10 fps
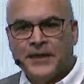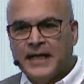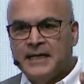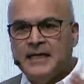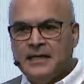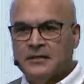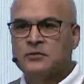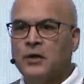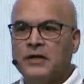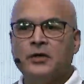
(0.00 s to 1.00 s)
and
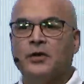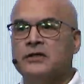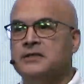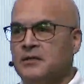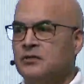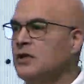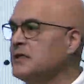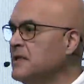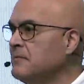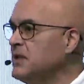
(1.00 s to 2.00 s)
here's what your zero
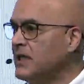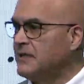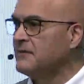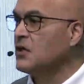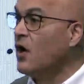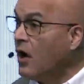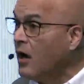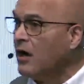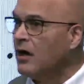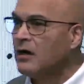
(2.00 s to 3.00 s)
trust objectives
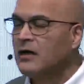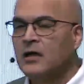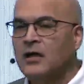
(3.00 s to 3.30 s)
are,